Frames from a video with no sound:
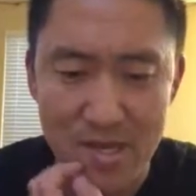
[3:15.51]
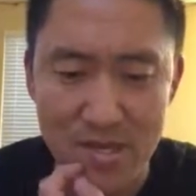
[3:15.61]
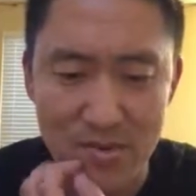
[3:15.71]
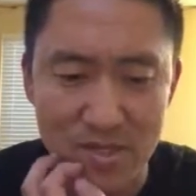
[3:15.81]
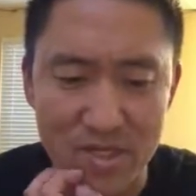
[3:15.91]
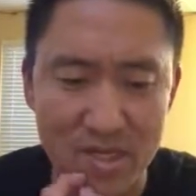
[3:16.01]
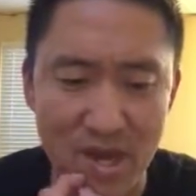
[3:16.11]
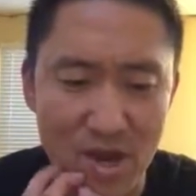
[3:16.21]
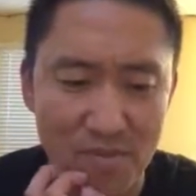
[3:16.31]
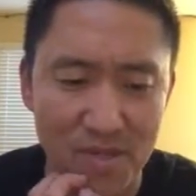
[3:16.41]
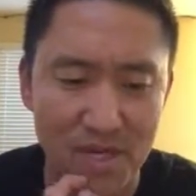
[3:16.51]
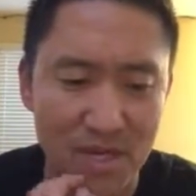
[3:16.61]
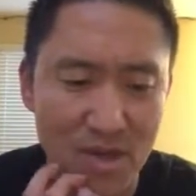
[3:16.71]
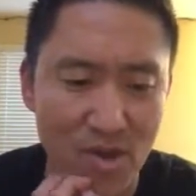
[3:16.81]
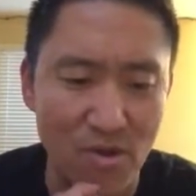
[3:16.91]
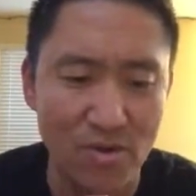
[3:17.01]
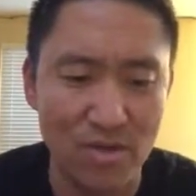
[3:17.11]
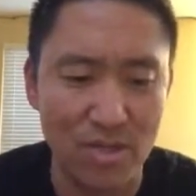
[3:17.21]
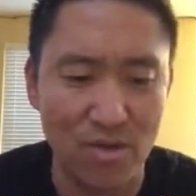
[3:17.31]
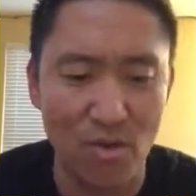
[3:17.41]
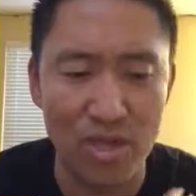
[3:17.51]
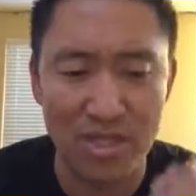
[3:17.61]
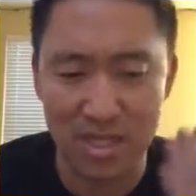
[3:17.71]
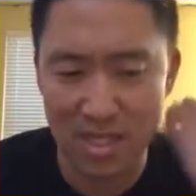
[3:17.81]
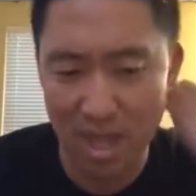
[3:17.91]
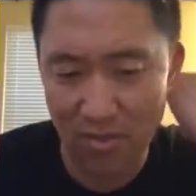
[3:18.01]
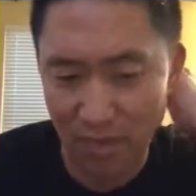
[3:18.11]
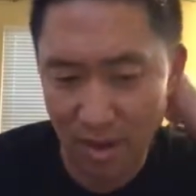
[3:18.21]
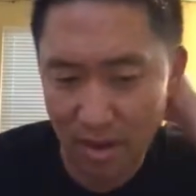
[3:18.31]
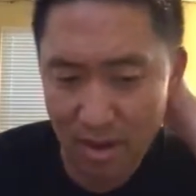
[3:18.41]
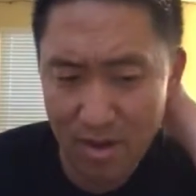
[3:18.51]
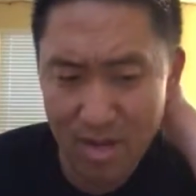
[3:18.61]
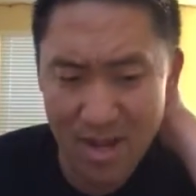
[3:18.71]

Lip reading: You is terribly noisy down there.